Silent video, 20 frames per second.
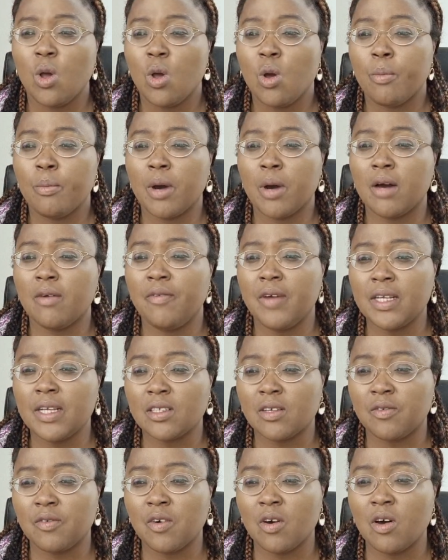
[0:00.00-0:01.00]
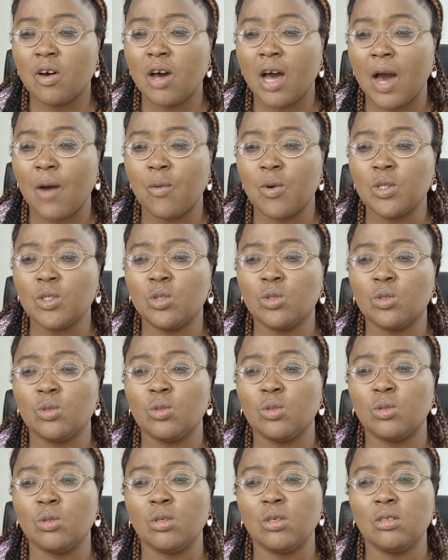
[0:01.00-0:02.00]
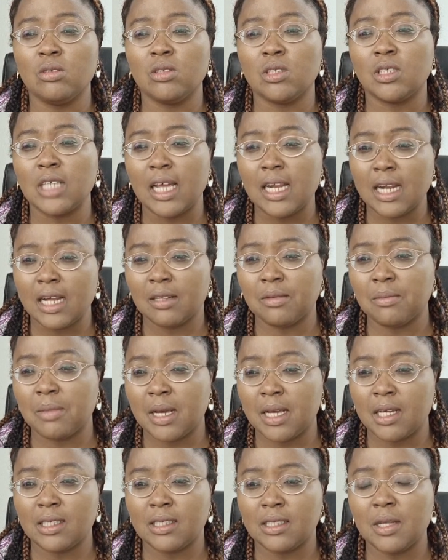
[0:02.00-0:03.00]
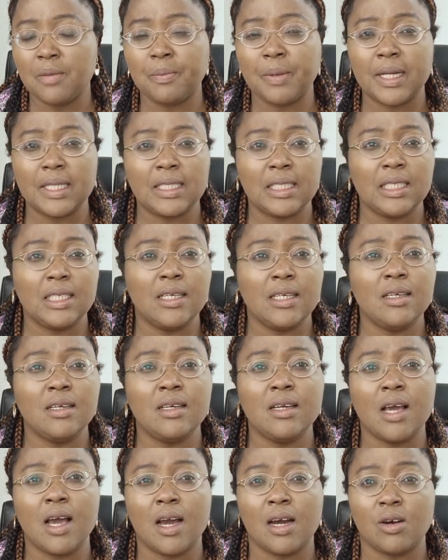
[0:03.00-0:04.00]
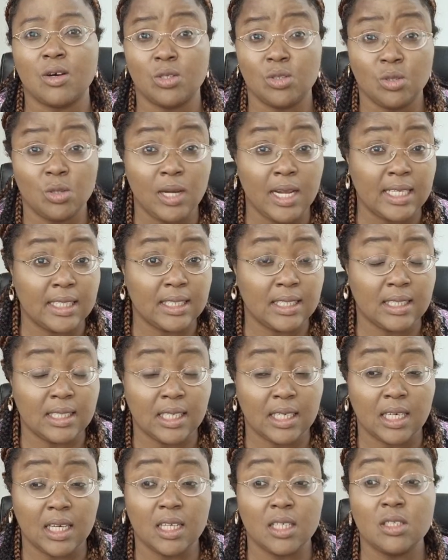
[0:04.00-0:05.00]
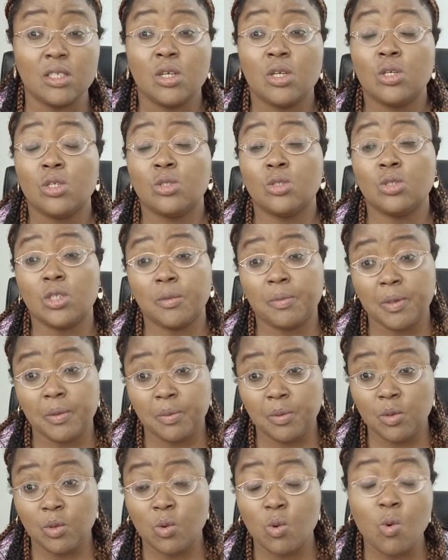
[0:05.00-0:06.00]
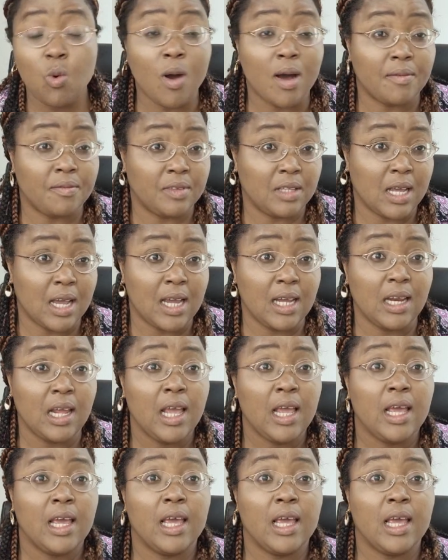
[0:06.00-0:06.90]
But first of all, I want to send out my sympathy and condolences again to the people who have died.